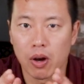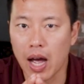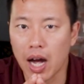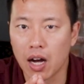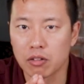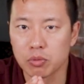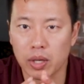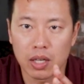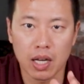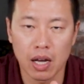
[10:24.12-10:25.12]
have
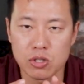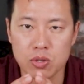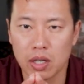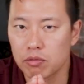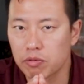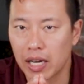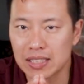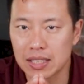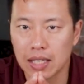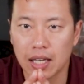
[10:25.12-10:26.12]
when it comes to
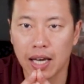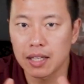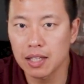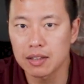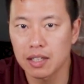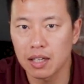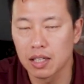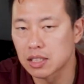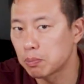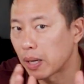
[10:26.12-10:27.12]
investing in anything,
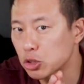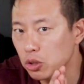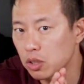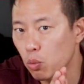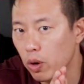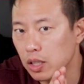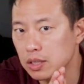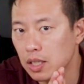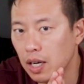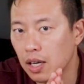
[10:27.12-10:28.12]
especially real
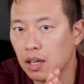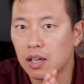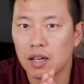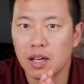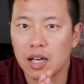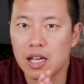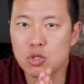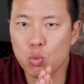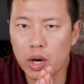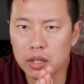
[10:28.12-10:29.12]
estate,
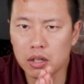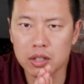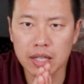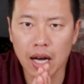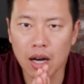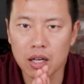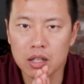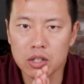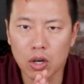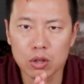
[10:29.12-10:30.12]
is whether or not
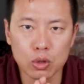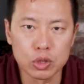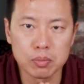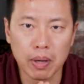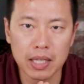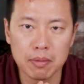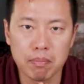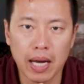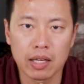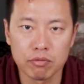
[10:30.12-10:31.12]
you'll lose money
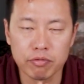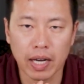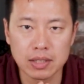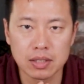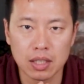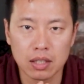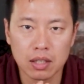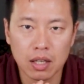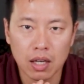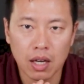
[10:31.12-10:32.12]
by investing.
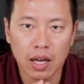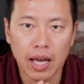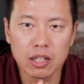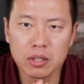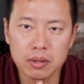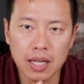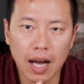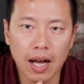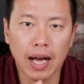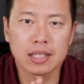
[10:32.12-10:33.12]
And to
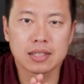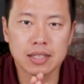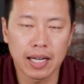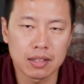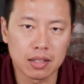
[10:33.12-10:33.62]
that, I say